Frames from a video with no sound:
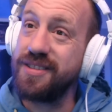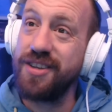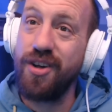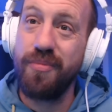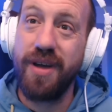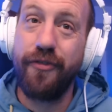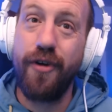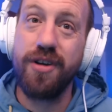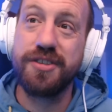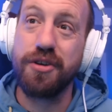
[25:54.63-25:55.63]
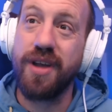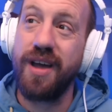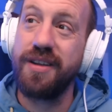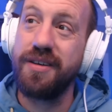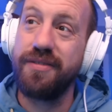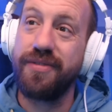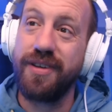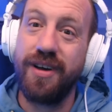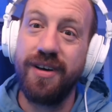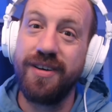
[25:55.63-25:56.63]
you know, my farts are kind
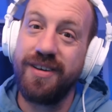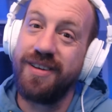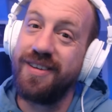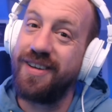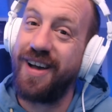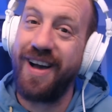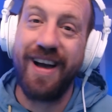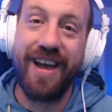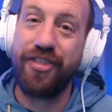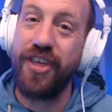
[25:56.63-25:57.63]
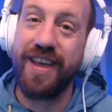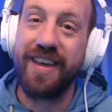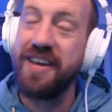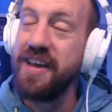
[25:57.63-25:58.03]
of I think